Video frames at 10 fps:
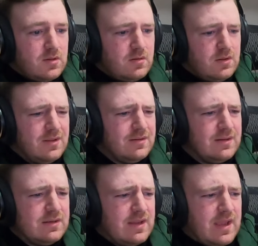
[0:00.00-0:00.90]

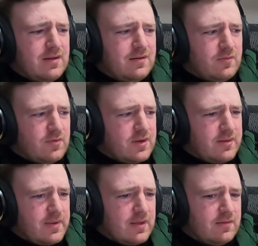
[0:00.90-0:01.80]
In Canada, where
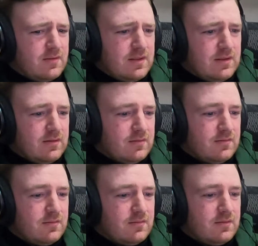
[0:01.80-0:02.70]
I'm at,
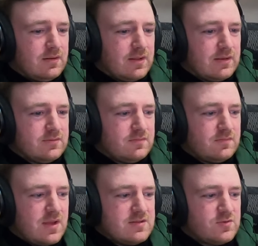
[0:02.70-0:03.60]
in
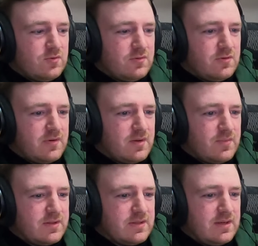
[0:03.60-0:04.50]
high school growing up,
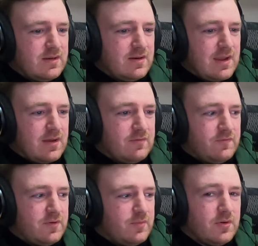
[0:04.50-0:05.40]
like, they didn't have
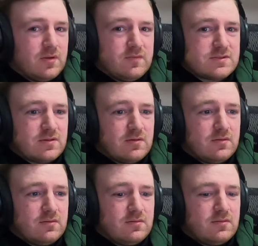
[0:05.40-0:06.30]
football. It was
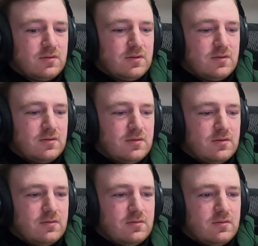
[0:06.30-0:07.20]
all,
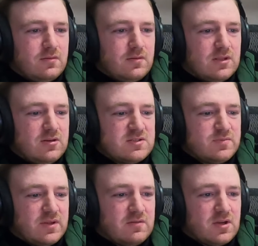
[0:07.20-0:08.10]
like, you just
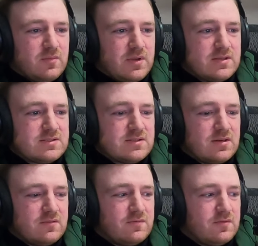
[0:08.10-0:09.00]
play rugby instead
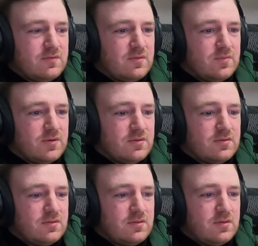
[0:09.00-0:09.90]
of football.
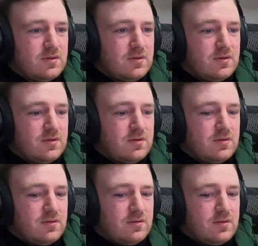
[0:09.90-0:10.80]

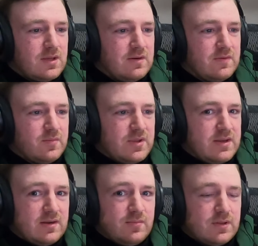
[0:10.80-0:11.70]
I never played
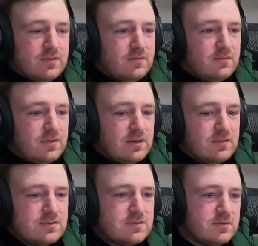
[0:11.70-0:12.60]
it, but yeah, it
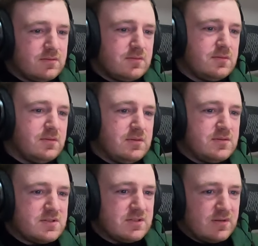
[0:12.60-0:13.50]
was
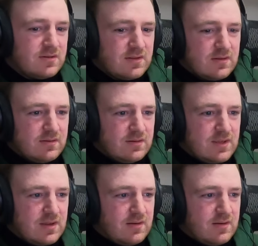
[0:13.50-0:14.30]
interesting that they in Canada.